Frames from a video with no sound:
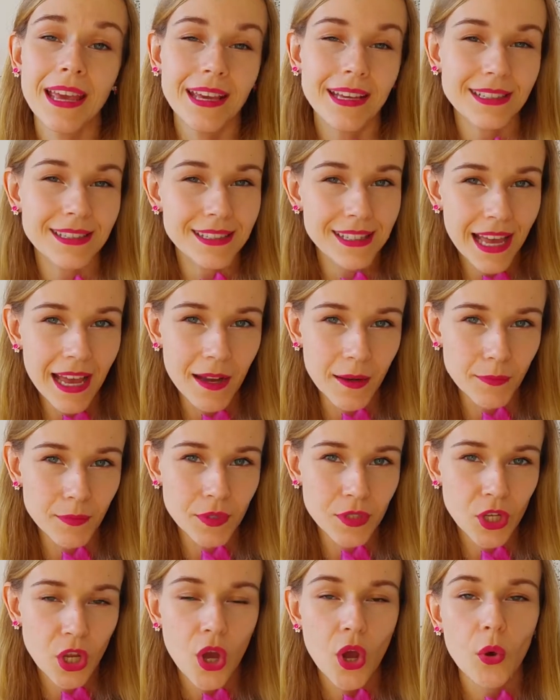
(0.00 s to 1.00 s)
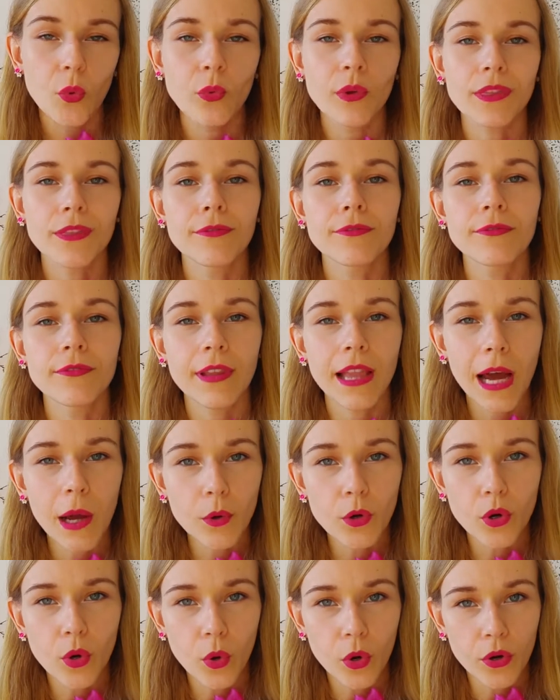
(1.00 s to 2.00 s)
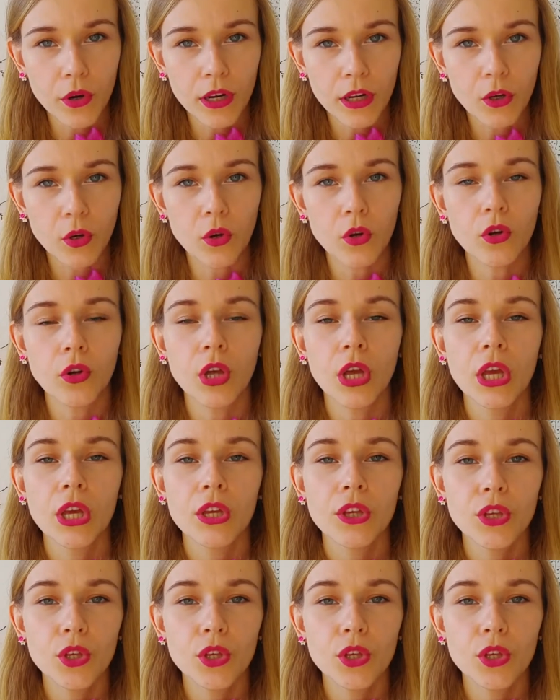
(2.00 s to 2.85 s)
except with the flower oracle,